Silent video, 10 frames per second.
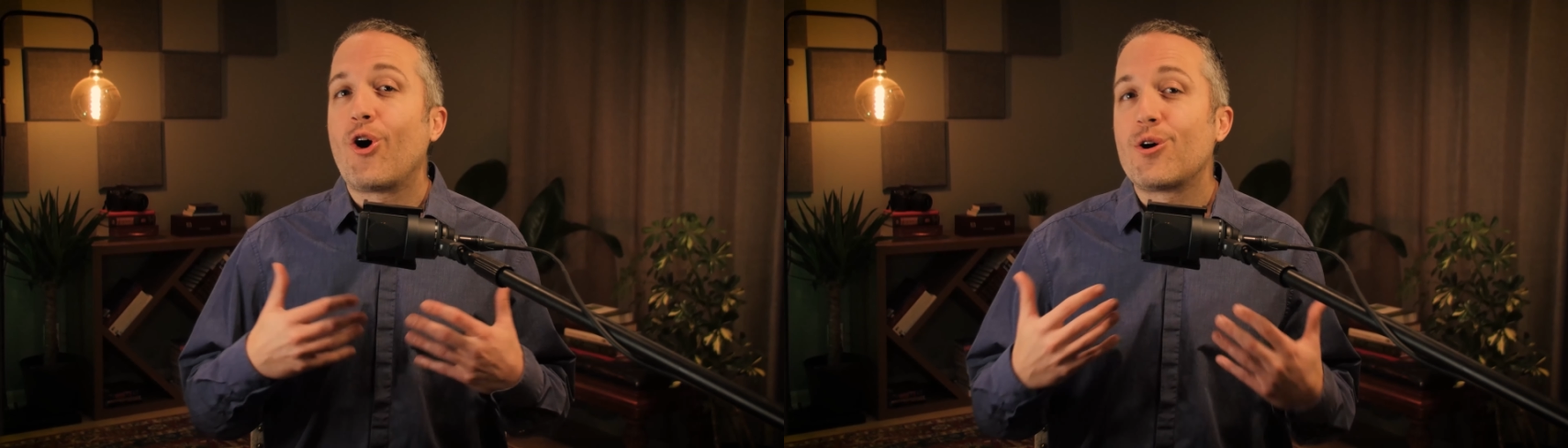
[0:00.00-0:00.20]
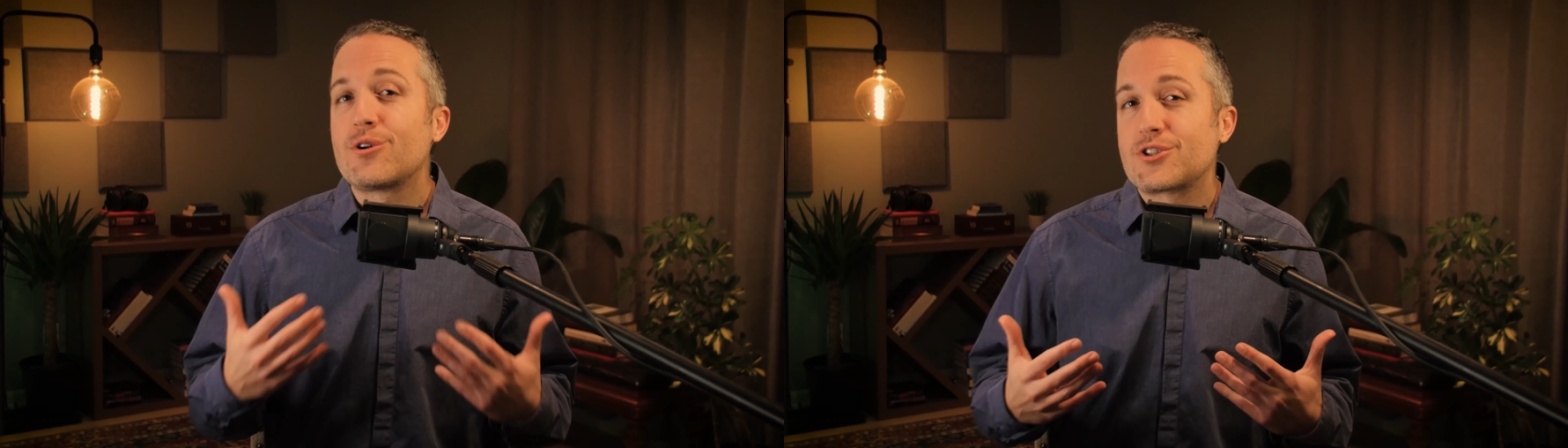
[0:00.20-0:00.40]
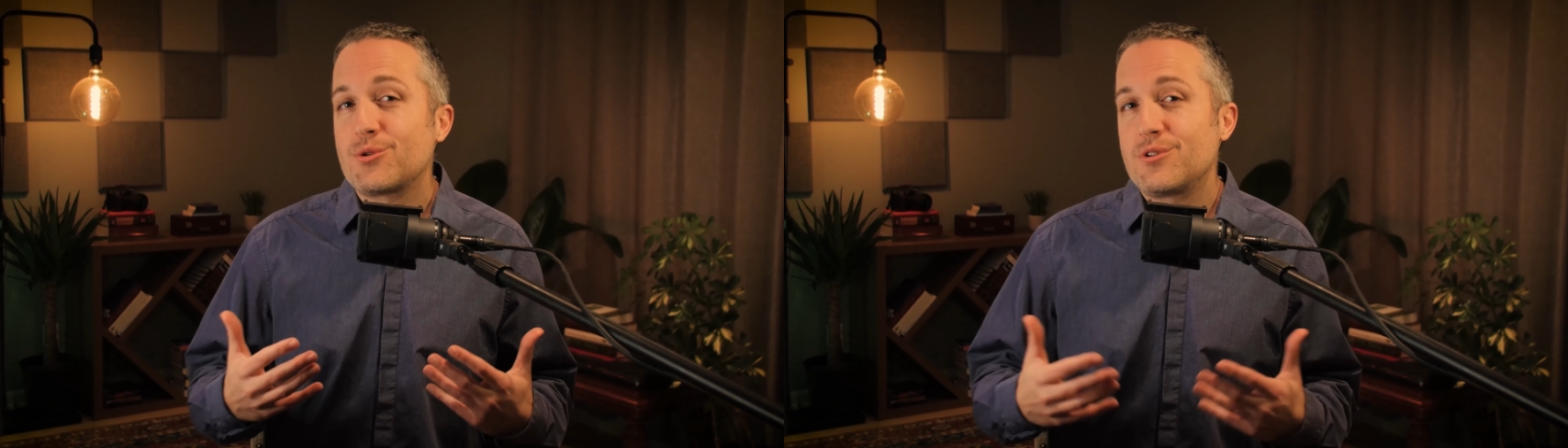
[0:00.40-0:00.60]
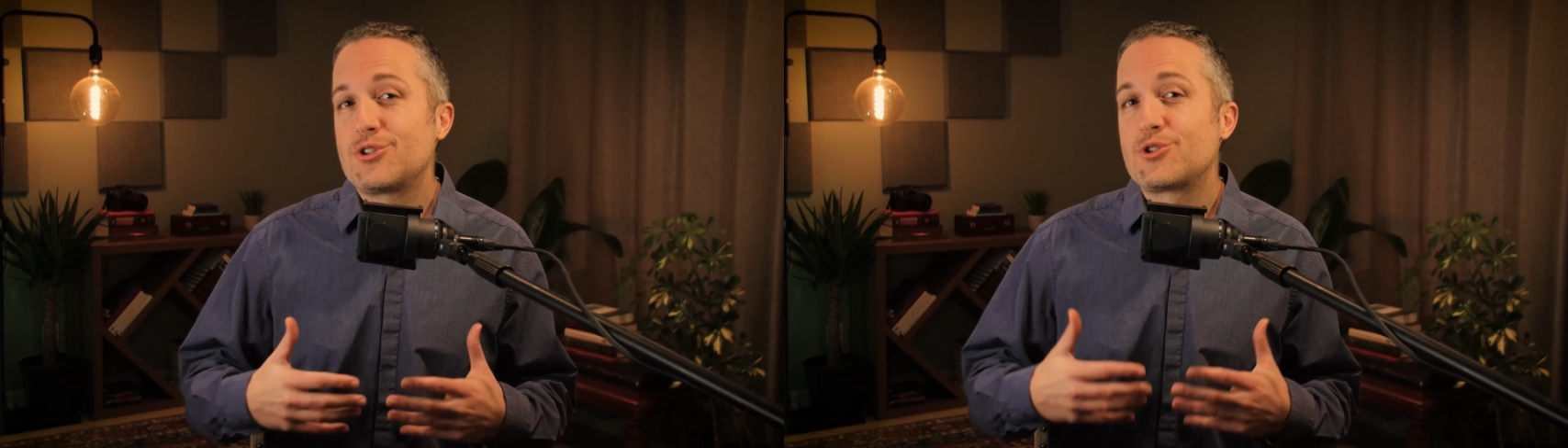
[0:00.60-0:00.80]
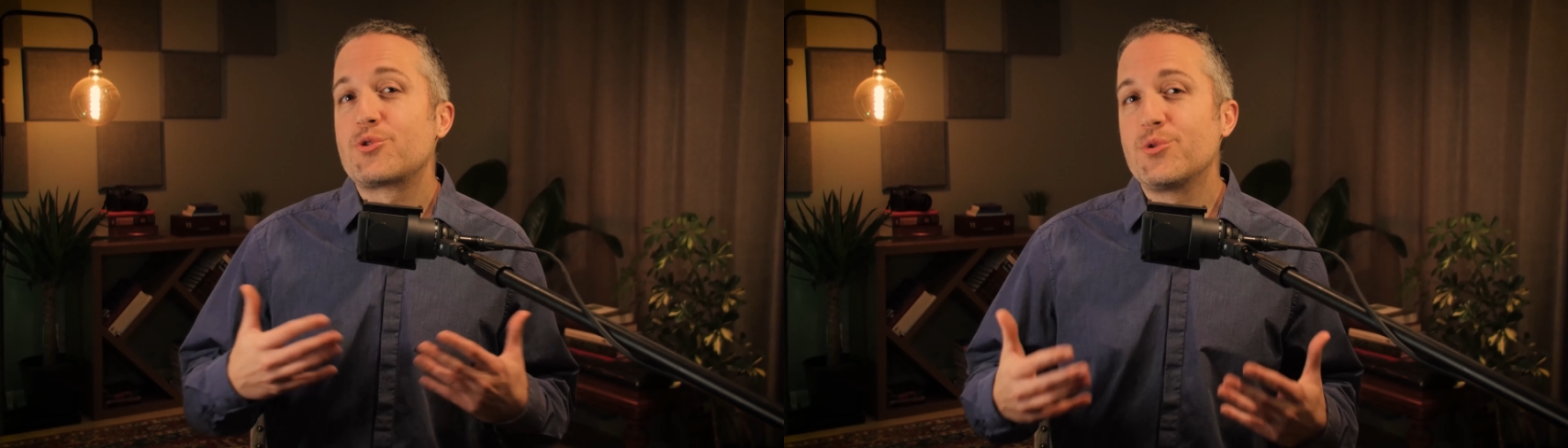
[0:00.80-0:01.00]
also the
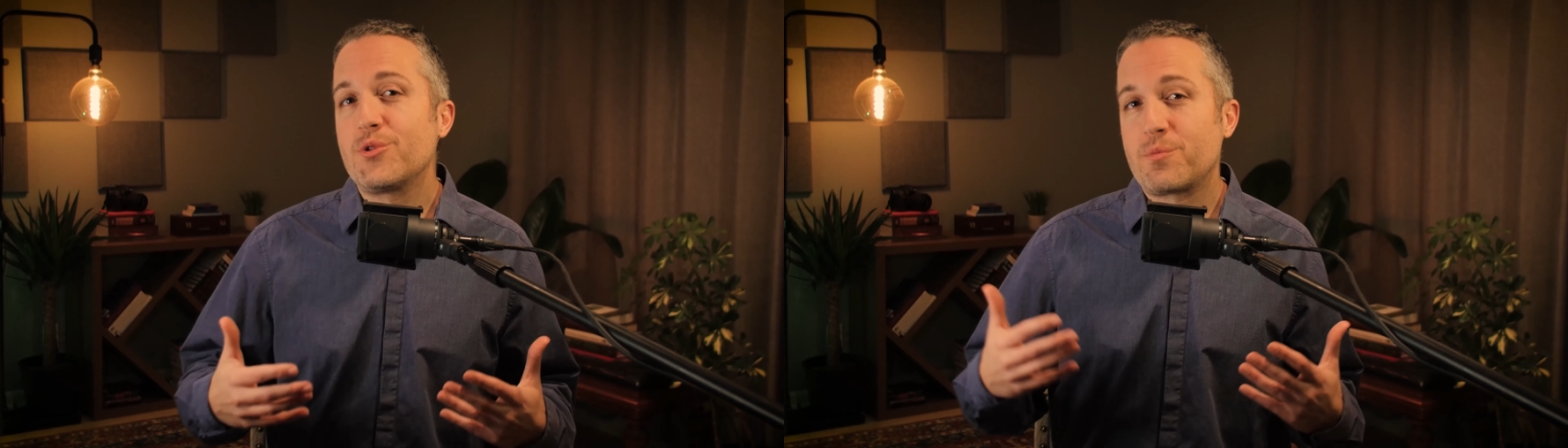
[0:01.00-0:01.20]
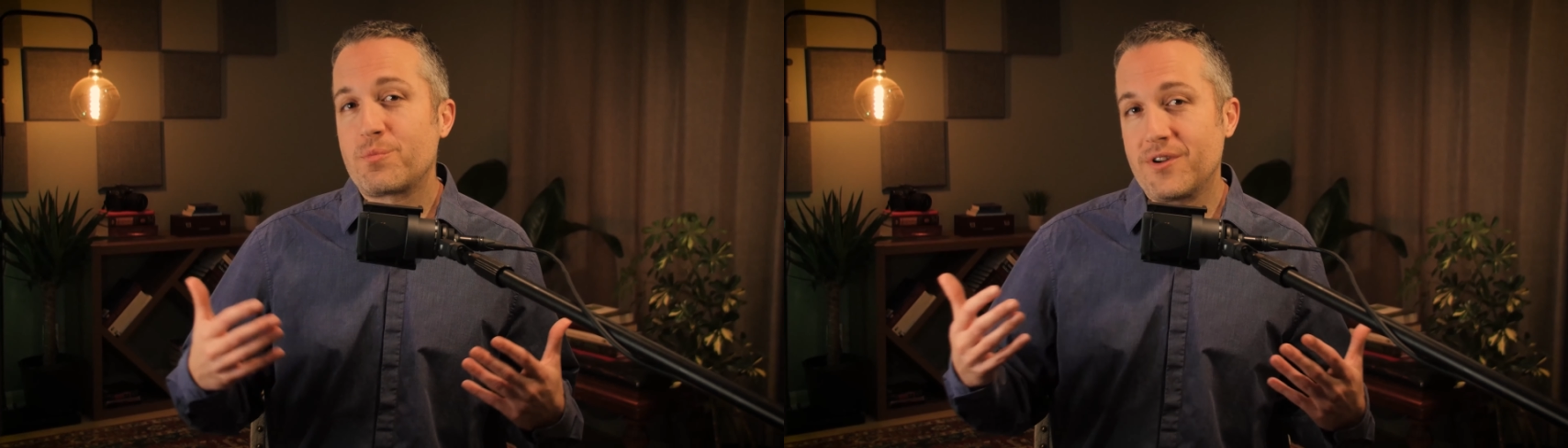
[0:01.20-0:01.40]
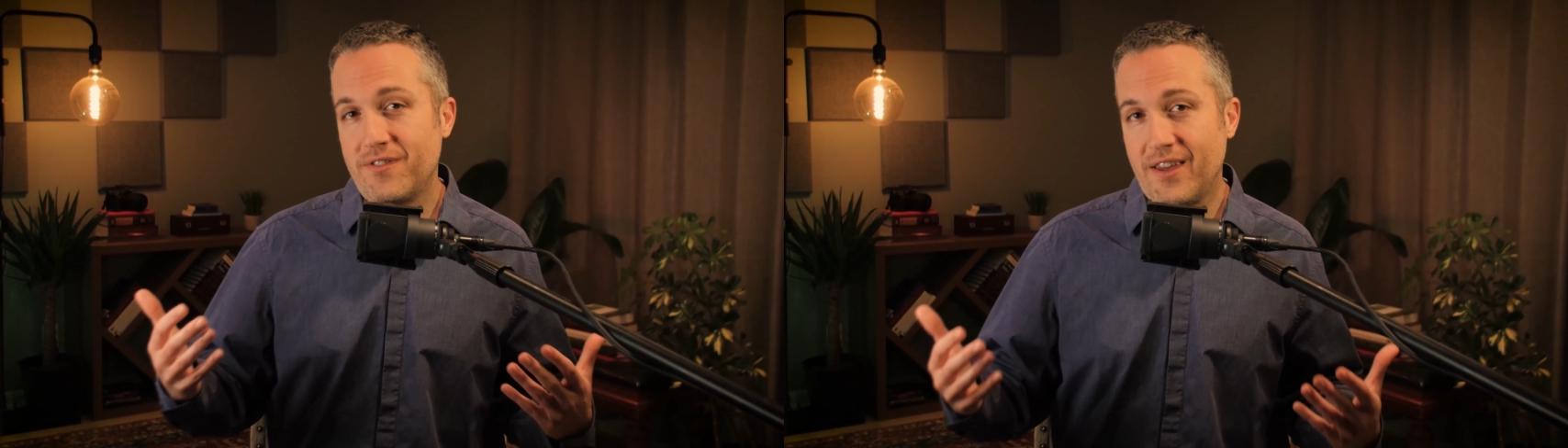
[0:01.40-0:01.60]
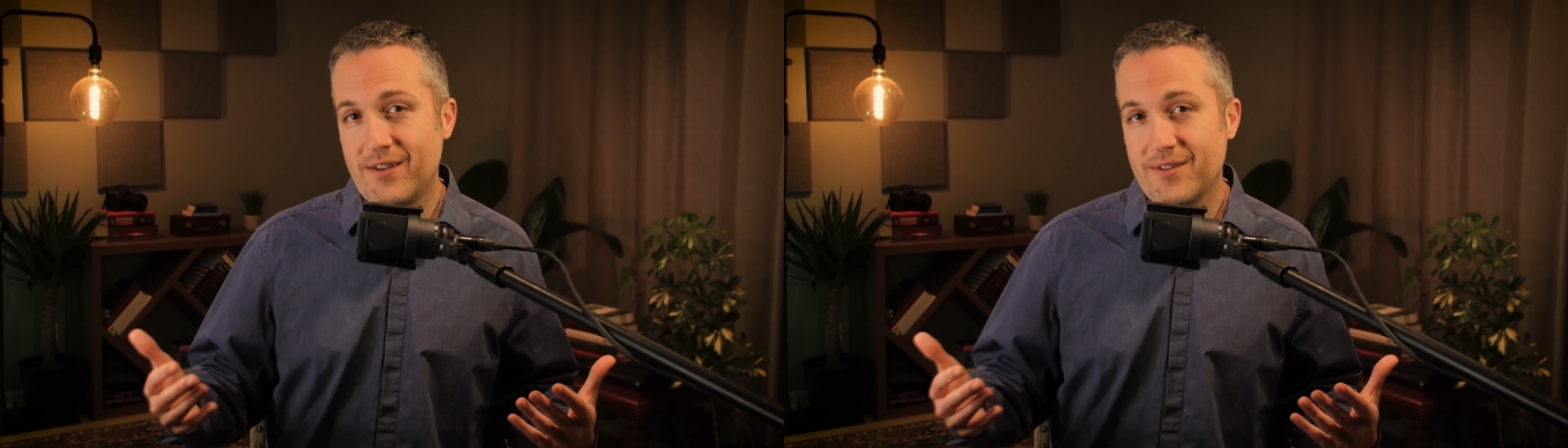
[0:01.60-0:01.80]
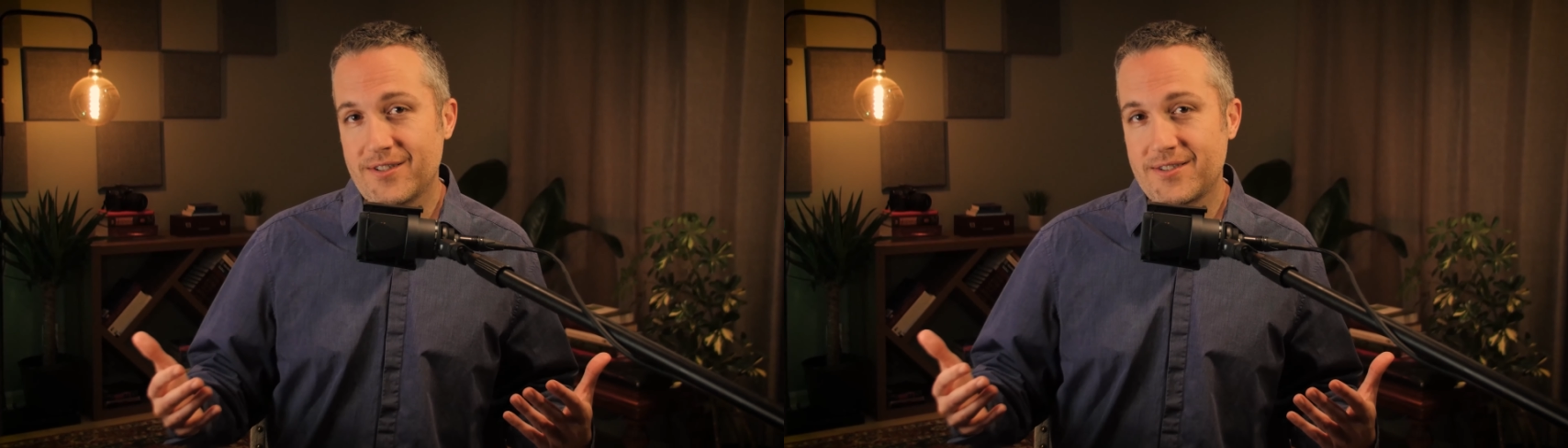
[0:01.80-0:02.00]
truth
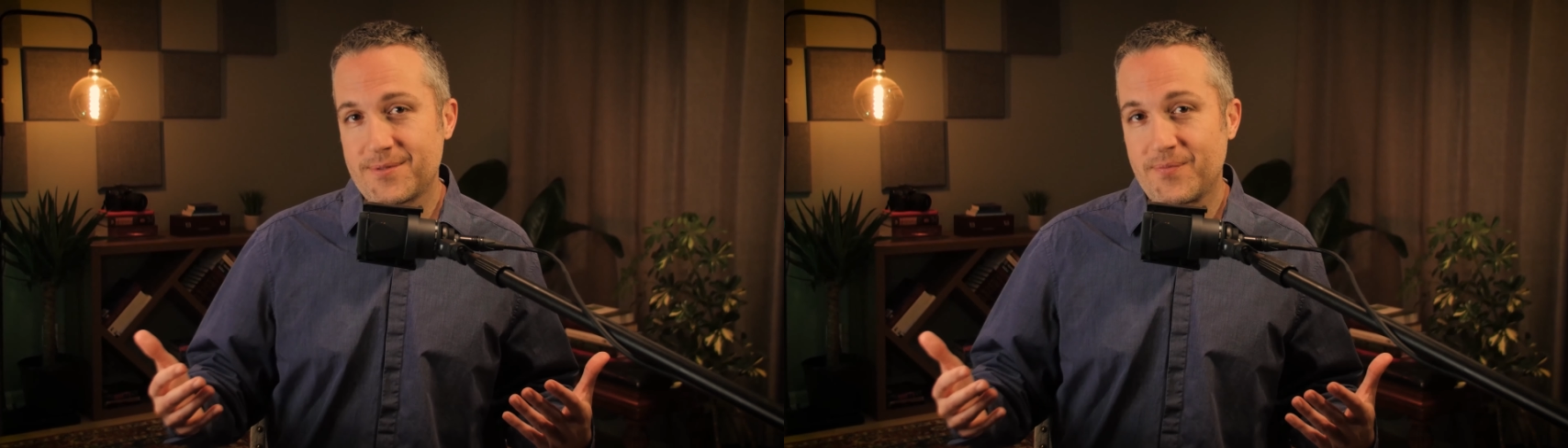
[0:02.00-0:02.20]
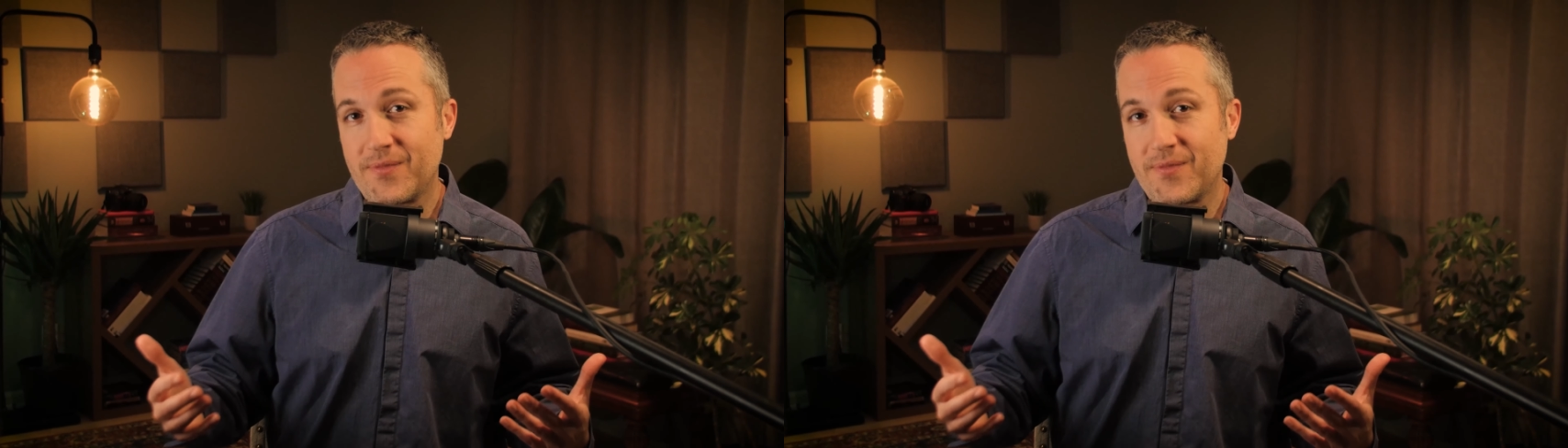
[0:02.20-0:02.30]
prevails.